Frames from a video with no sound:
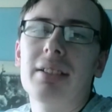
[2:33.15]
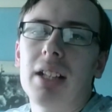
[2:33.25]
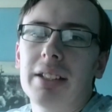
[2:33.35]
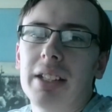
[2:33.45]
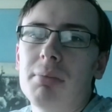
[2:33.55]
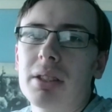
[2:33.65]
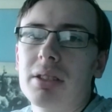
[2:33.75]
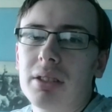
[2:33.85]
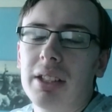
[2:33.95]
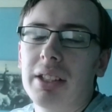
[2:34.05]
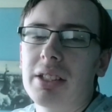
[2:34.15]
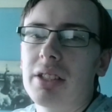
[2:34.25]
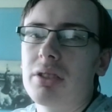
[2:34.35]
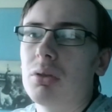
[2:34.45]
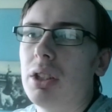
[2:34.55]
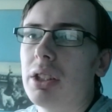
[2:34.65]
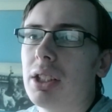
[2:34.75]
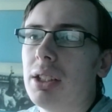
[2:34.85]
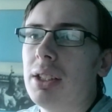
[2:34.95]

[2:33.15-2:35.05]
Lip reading: I deem as an essential worker.